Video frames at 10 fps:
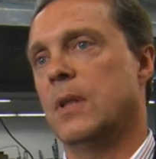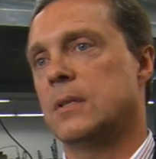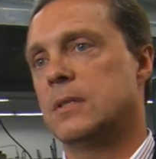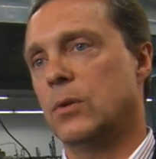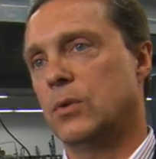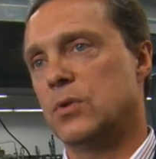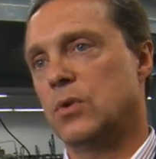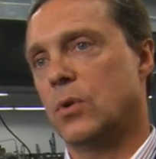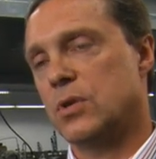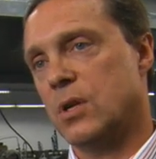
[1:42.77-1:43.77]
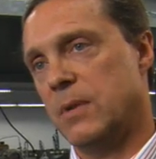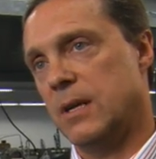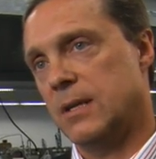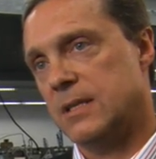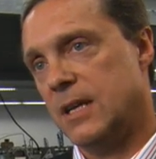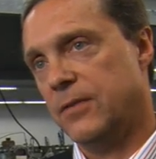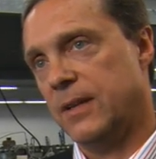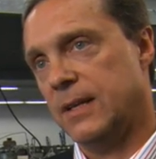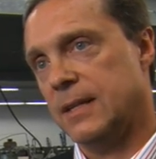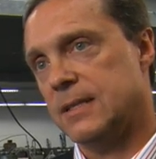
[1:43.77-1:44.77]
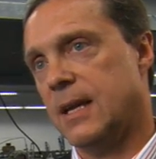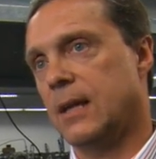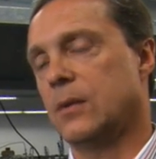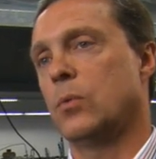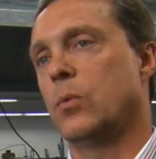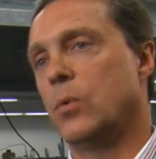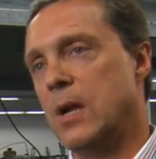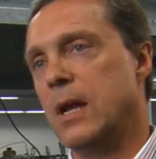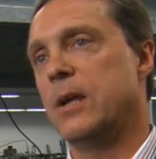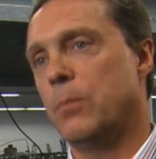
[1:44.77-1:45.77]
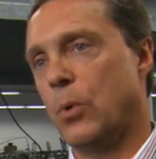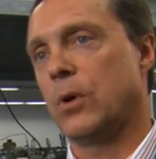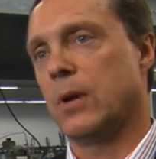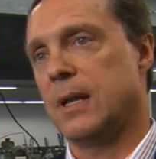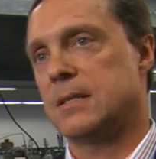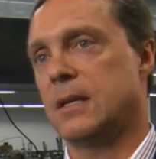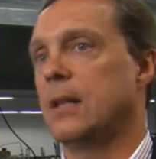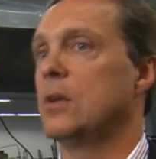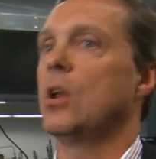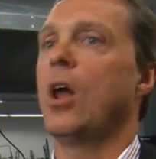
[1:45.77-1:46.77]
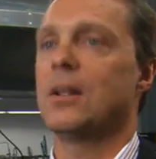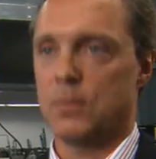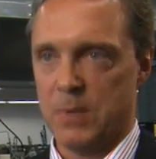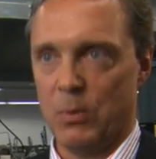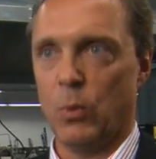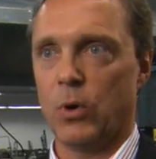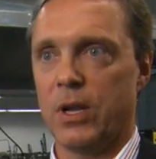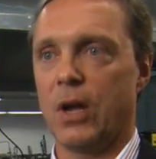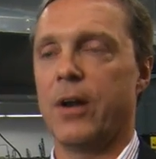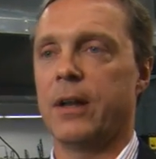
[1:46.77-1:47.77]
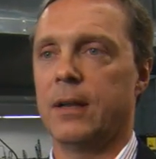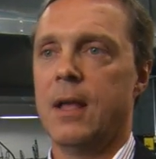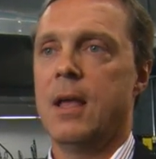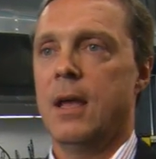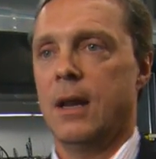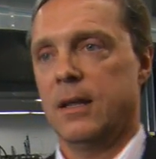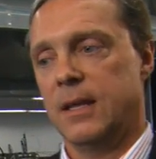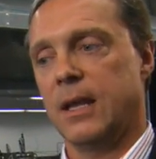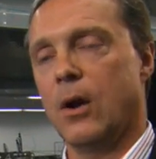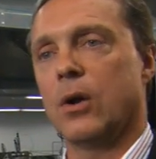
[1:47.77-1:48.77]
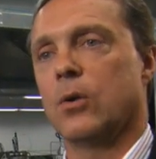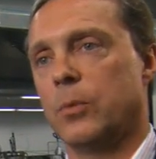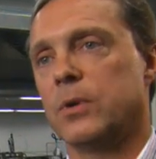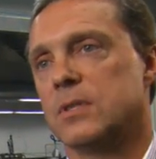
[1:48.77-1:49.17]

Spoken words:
that CO2 storage can be done safely at that scale, a really important lesson, and there are lots of people working on it. And I think in our group, we're